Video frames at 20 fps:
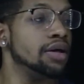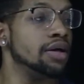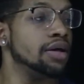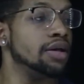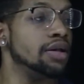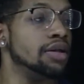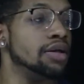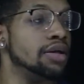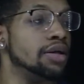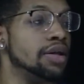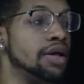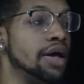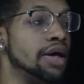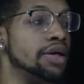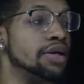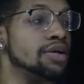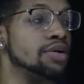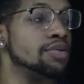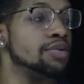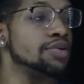And then
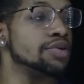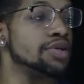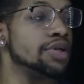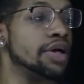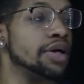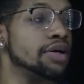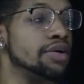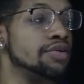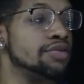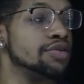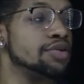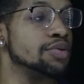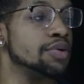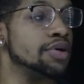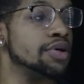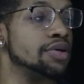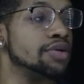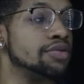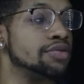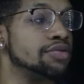that equals
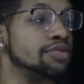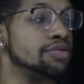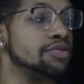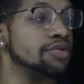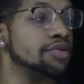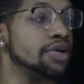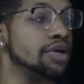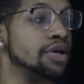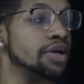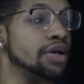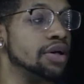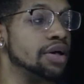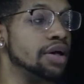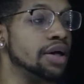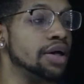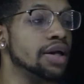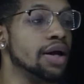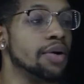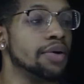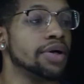-12.
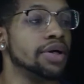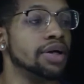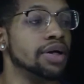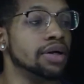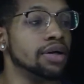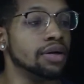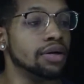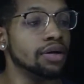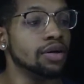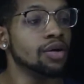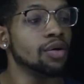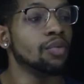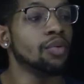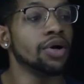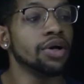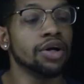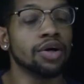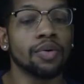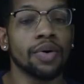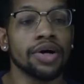And now again,
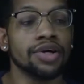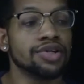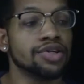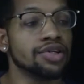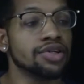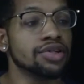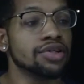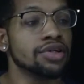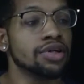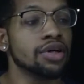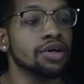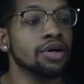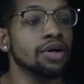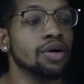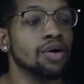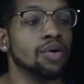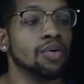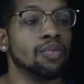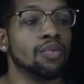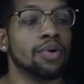one equation,
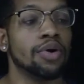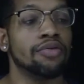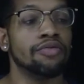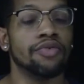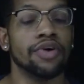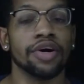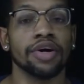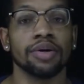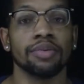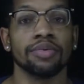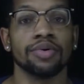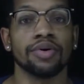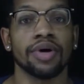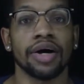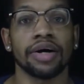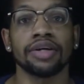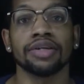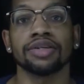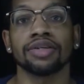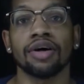one variable,
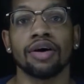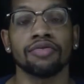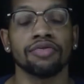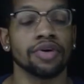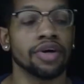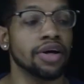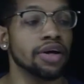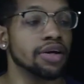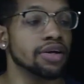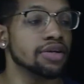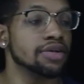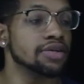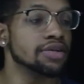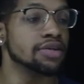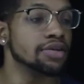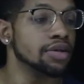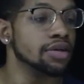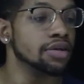I can solve for x.